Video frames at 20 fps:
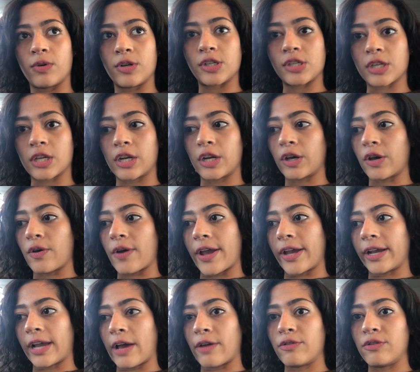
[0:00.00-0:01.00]
We're just gonna go
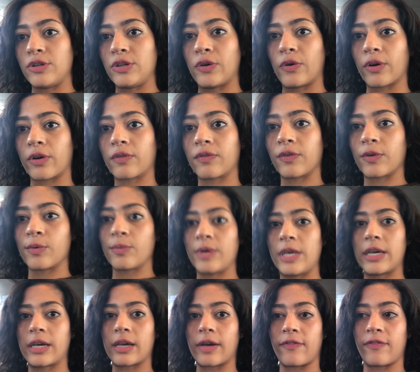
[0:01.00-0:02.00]
hang out in New York for a
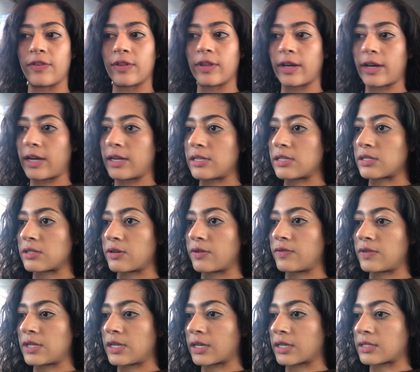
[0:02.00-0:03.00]
week. I feel like I
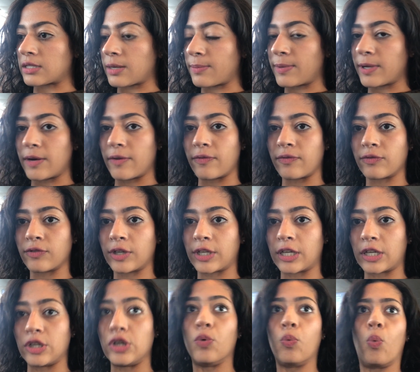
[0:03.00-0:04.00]
deserved it because I've been
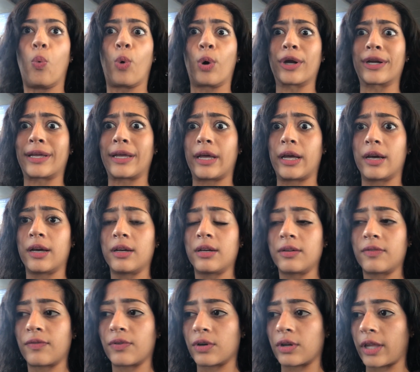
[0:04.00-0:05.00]
freaking working
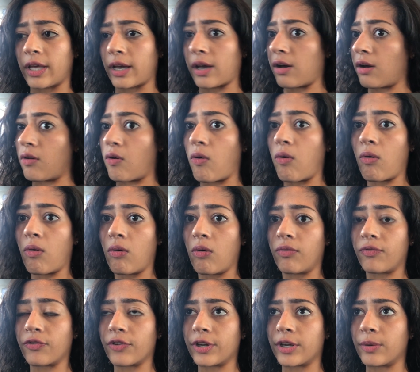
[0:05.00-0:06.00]
for like a
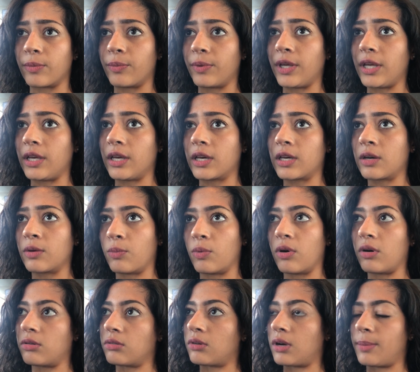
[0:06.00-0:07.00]
whole freaking week.
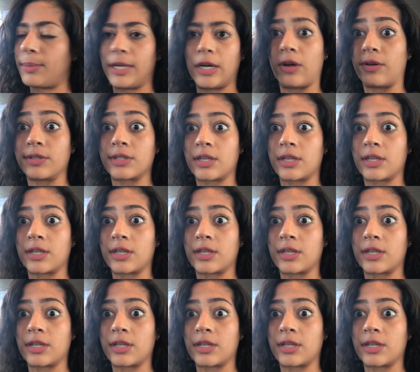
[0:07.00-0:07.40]
Well, I mean all